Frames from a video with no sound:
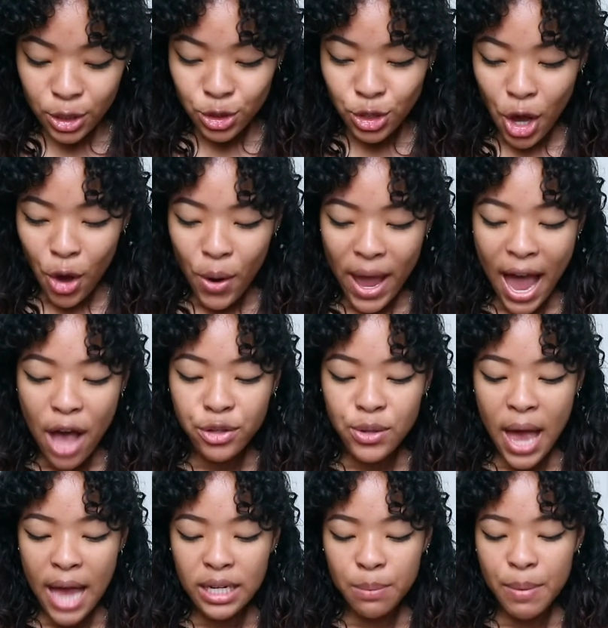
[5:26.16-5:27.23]
So I
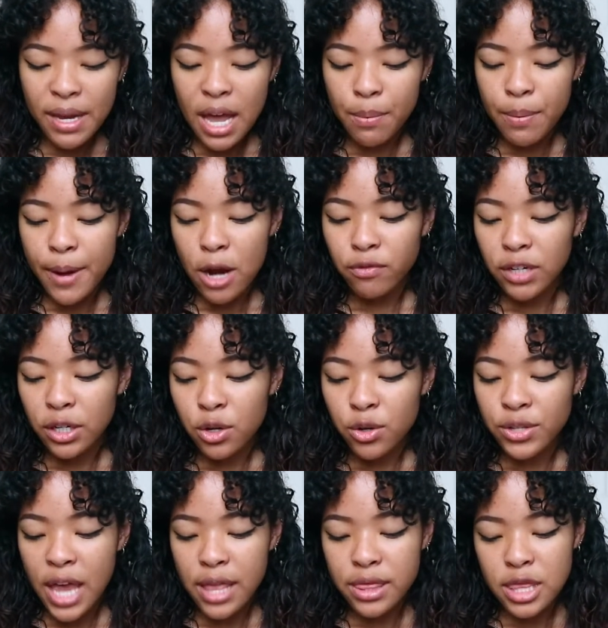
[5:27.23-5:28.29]
also had to pick up a pair of
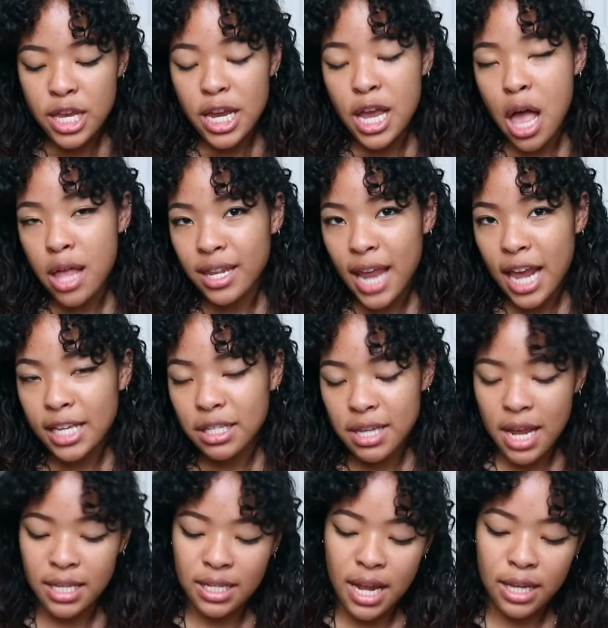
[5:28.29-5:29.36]
needles, and the
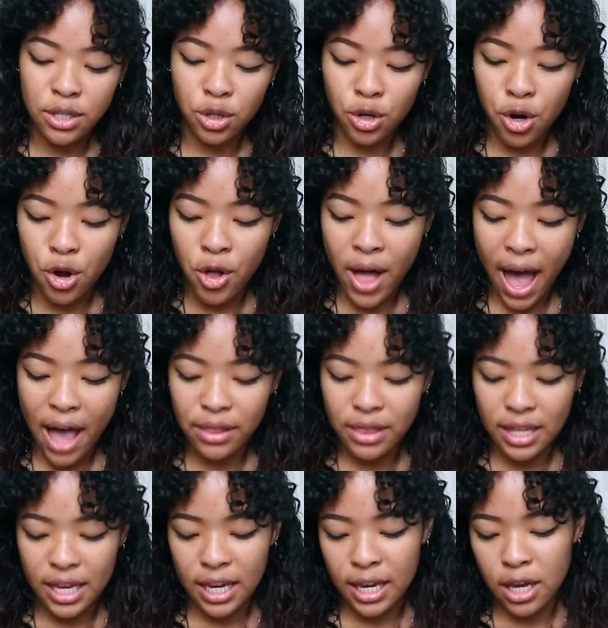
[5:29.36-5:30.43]
nice girl at
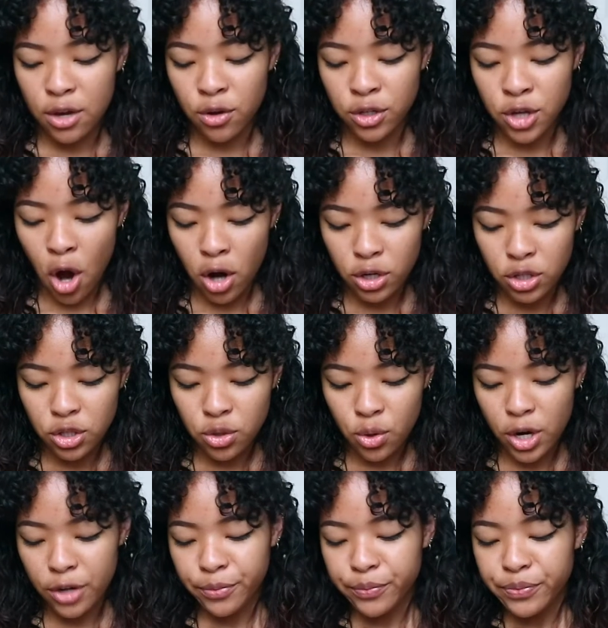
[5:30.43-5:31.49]
the yarn
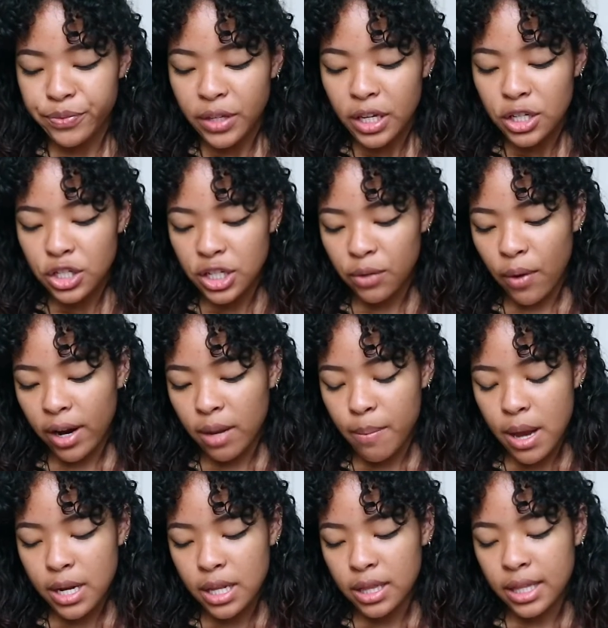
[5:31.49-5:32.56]
store, she
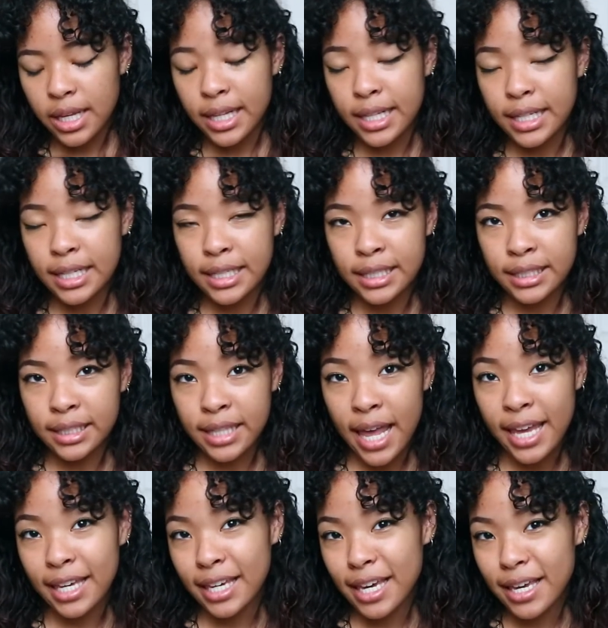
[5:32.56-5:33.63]
recommended the
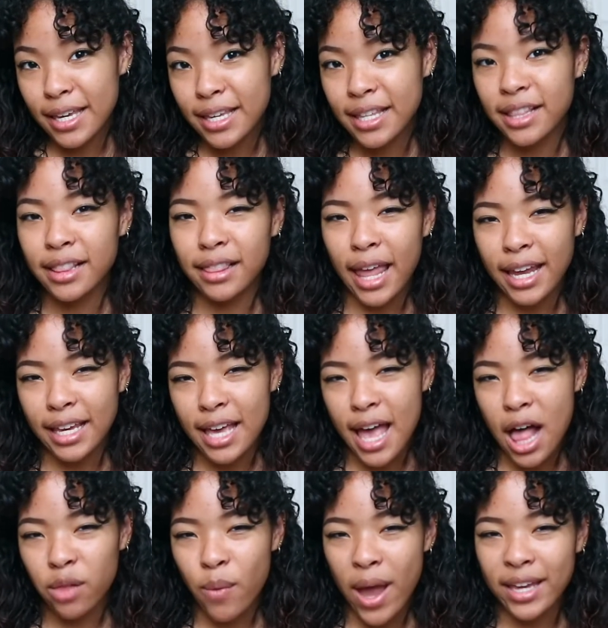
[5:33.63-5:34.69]
Lykke,
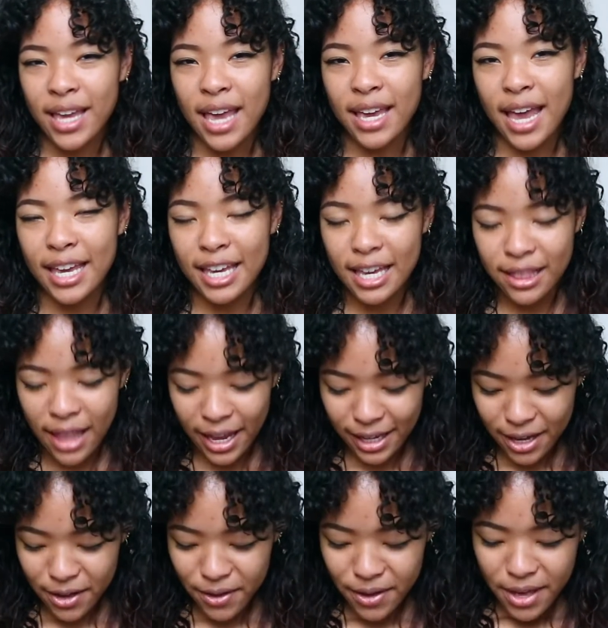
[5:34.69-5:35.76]
L-Y-K-K-E,
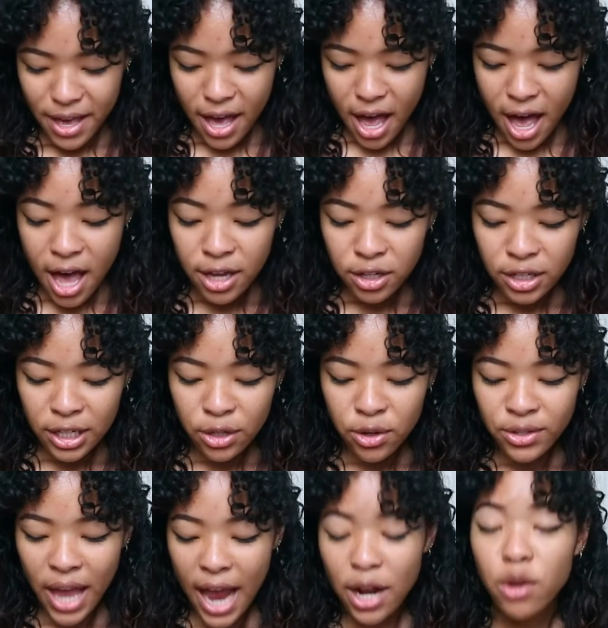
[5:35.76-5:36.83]
Lykke
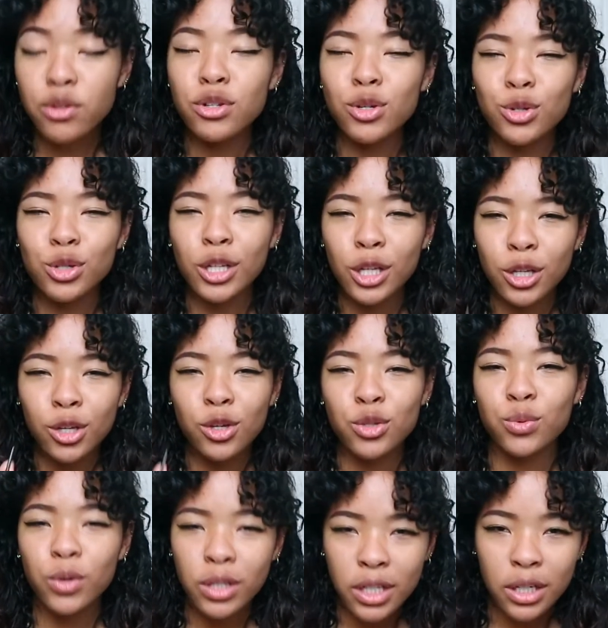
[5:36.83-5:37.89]
needles. I don't usually
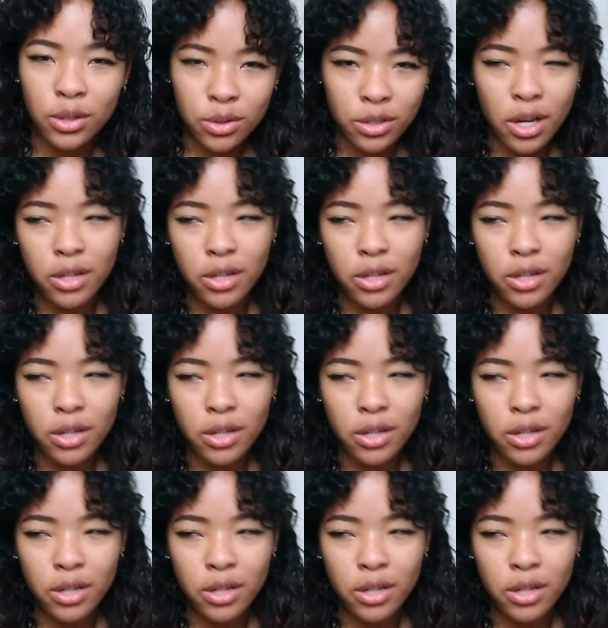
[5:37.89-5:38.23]
use wood needles.